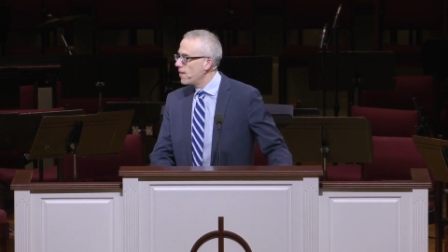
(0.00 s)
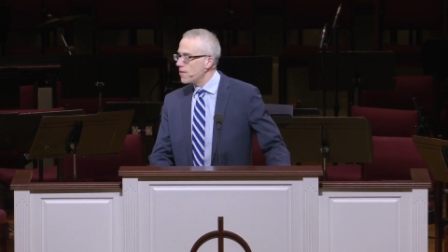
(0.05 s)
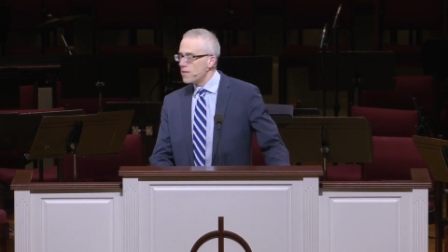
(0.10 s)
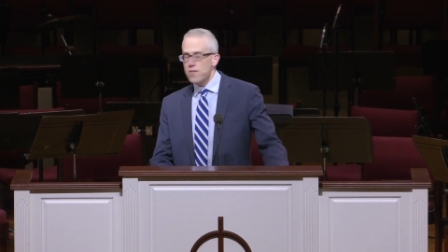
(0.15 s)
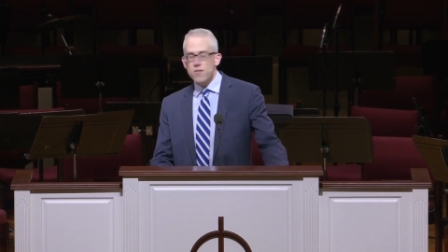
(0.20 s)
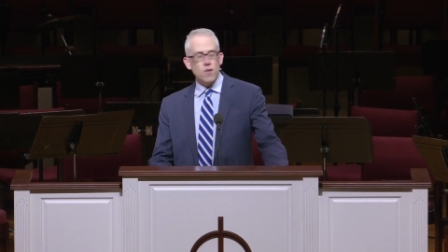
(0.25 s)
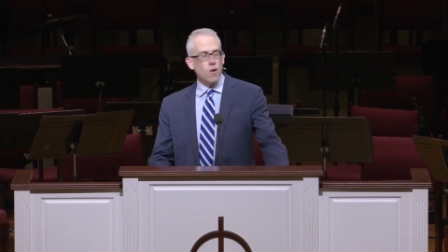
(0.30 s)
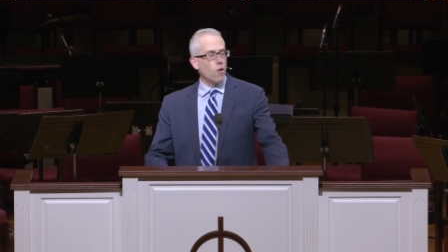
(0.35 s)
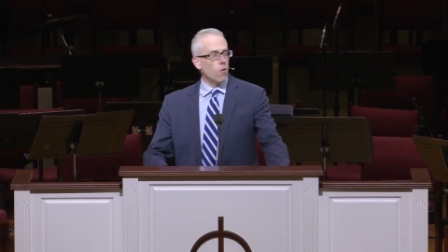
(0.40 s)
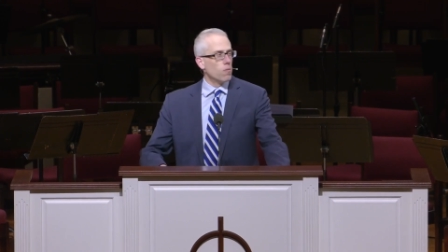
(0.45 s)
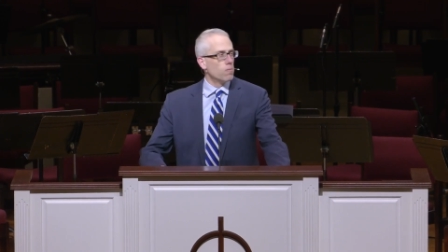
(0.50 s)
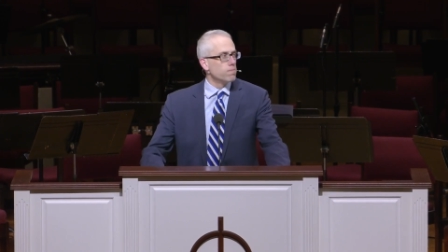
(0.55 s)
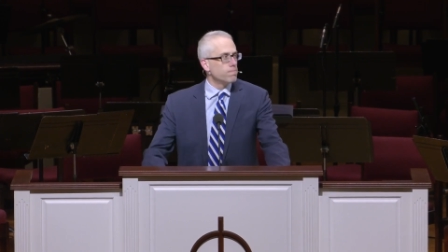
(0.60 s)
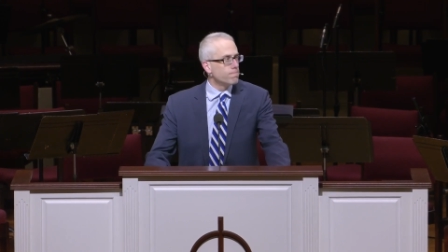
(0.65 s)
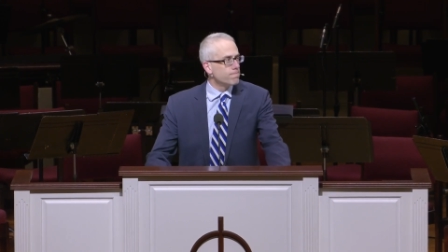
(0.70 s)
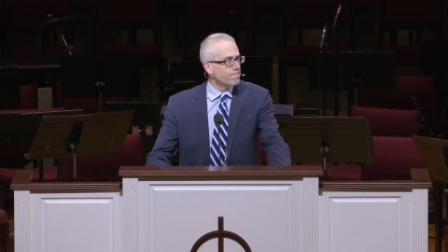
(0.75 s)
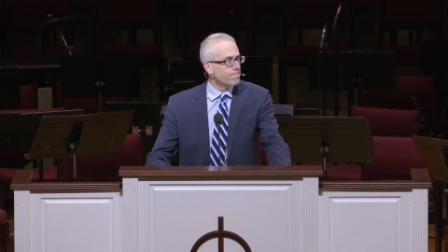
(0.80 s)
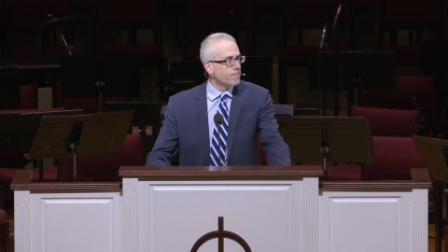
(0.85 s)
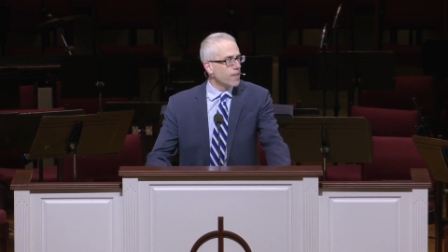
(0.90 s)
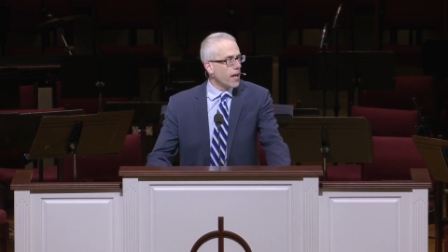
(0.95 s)
So
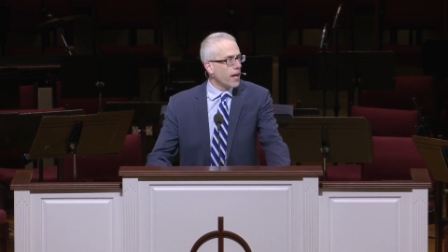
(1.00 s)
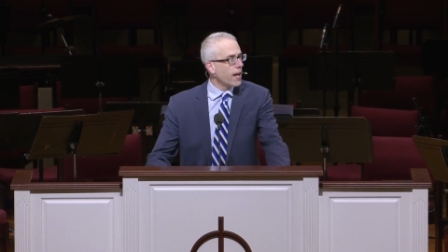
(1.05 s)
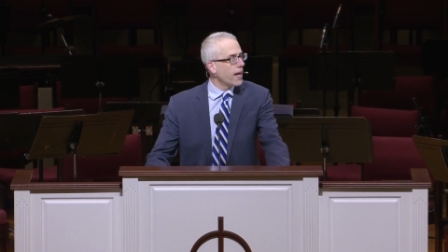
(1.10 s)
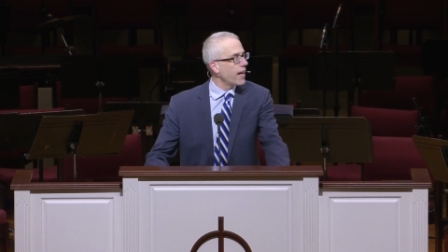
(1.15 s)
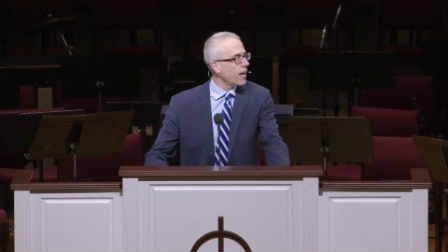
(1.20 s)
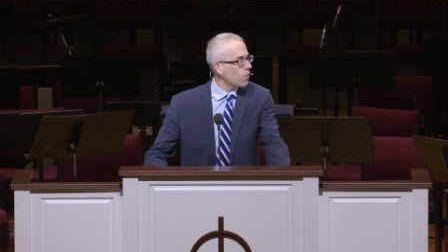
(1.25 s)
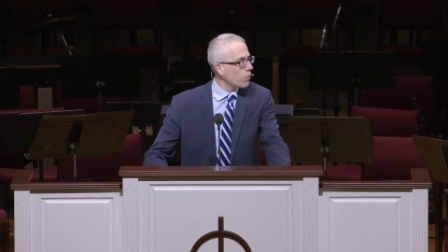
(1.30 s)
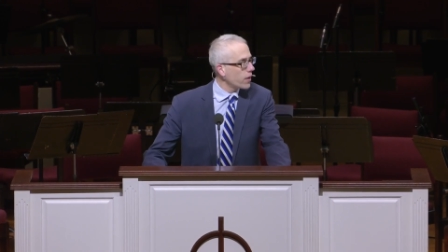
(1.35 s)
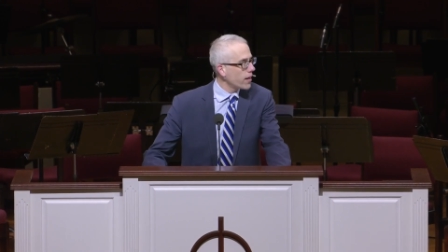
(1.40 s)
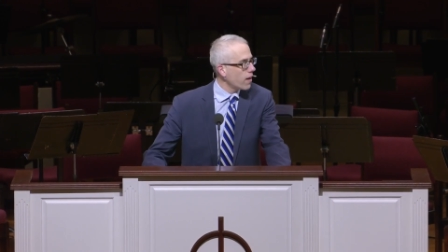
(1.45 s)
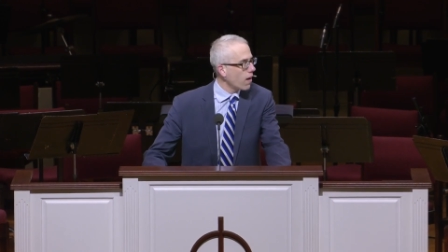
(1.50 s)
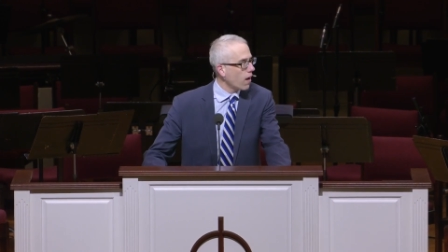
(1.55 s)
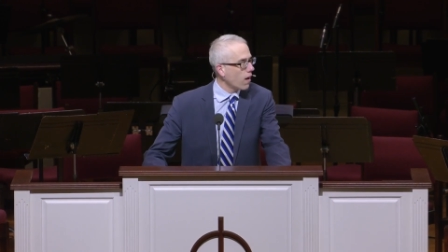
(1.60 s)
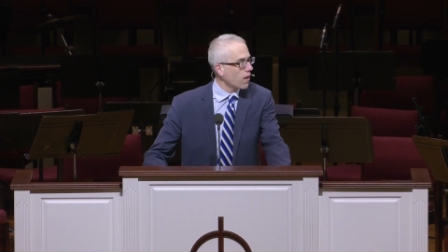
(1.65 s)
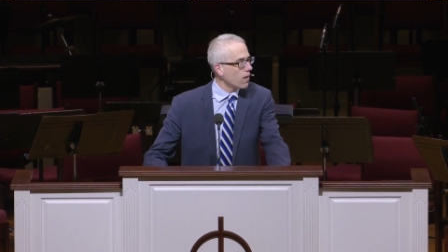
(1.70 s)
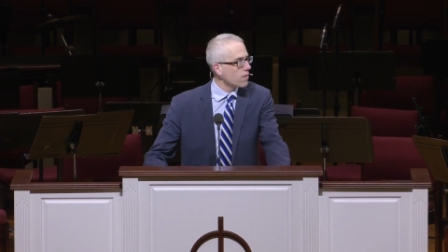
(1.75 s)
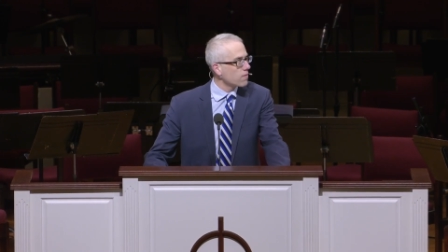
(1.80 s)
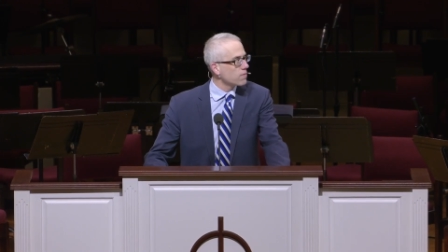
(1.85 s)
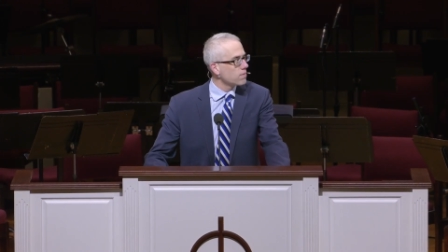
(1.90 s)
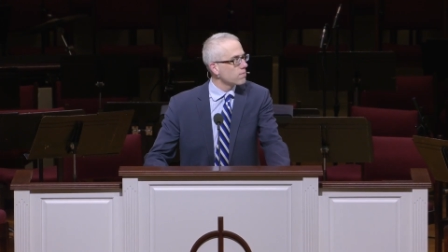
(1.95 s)
here we are.
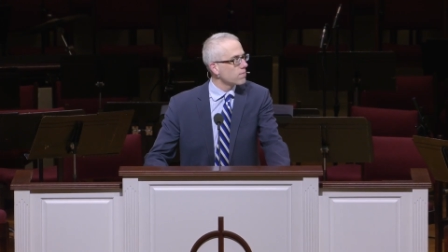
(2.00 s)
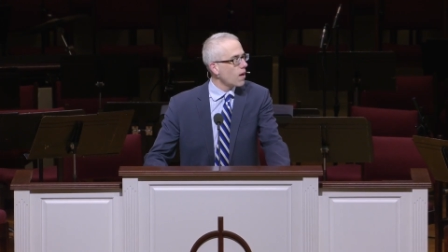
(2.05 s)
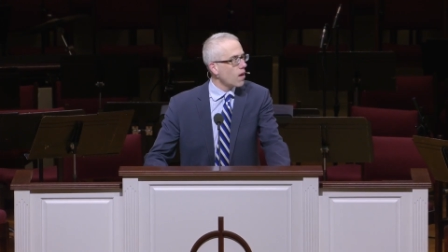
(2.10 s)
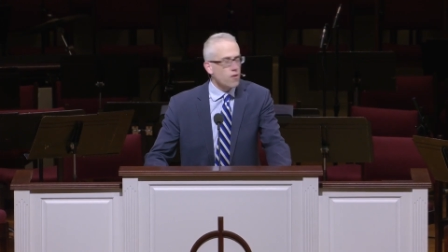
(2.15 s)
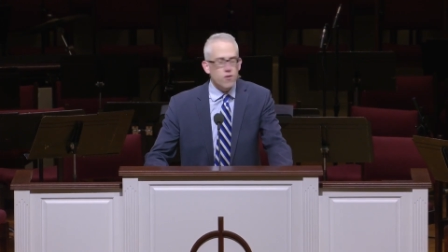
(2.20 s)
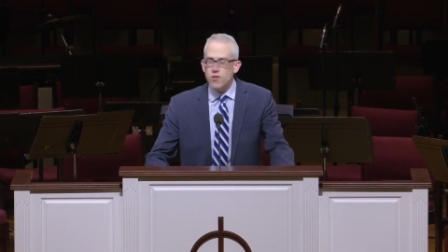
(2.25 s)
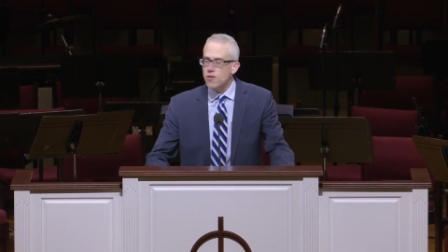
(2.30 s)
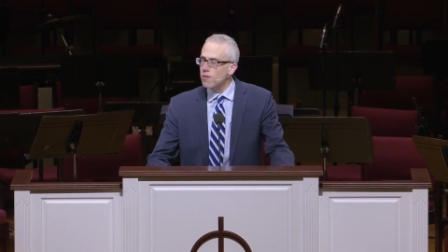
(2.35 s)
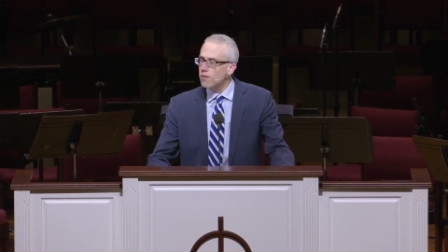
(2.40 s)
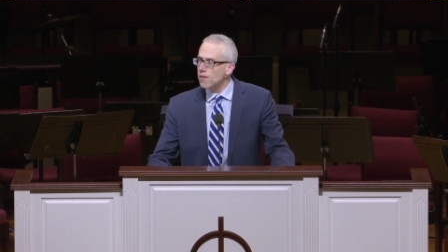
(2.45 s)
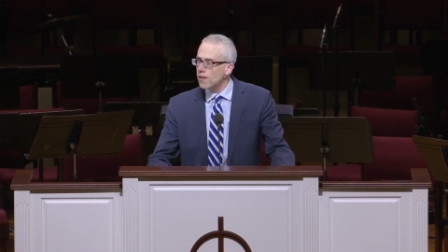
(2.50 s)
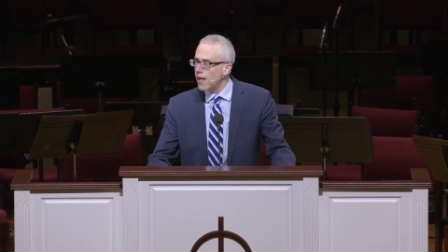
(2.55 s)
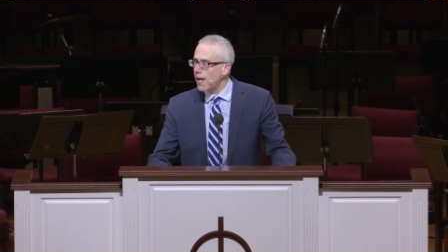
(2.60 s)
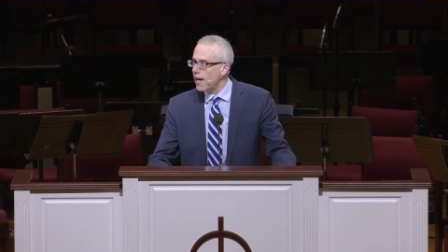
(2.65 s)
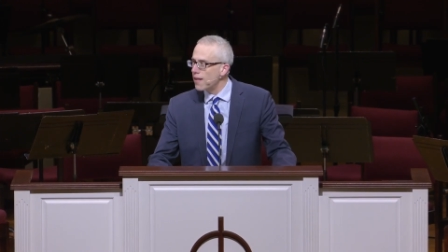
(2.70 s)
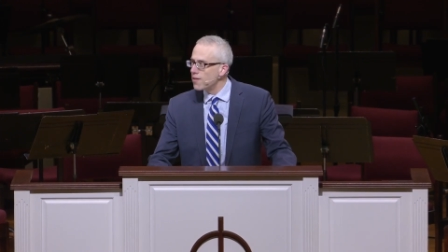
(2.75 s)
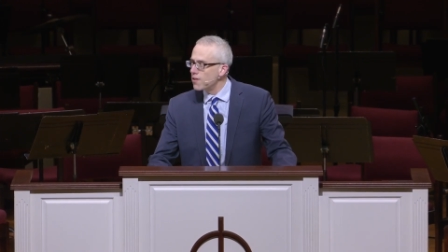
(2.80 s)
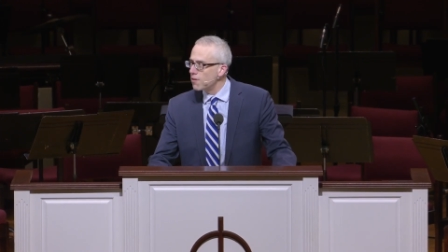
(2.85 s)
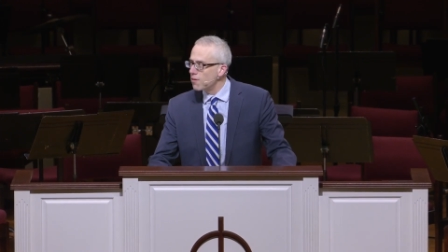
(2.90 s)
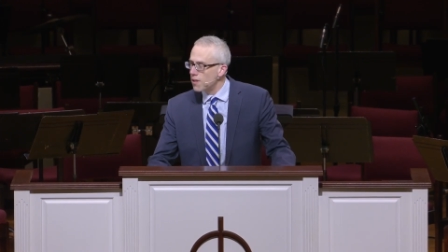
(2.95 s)
Aren't you
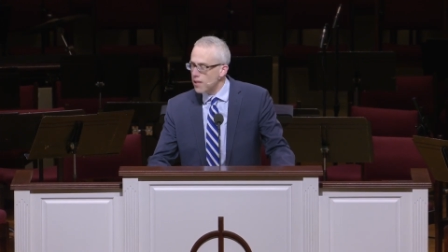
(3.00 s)
glad you